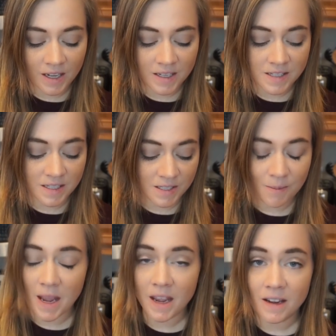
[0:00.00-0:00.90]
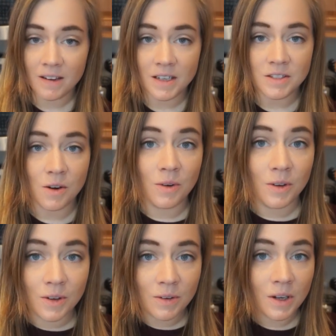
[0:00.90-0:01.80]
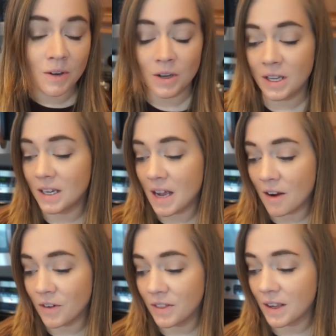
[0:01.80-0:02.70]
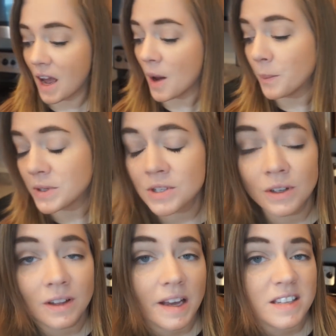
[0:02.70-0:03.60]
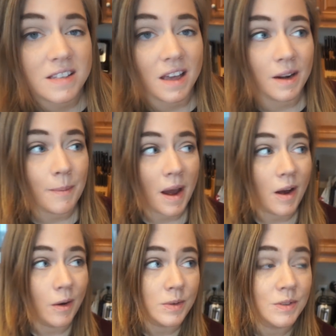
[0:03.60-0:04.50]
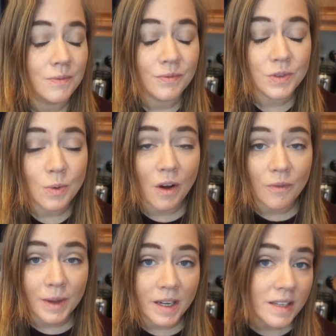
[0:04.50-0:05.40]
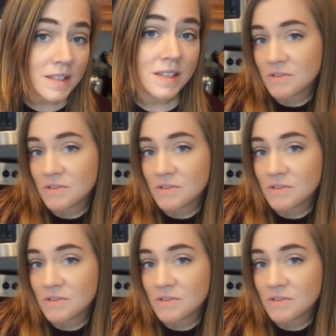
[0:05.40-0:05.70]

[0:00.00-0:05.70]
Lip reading: easy to make. In total, cooking everything up took less than about 12 minutes.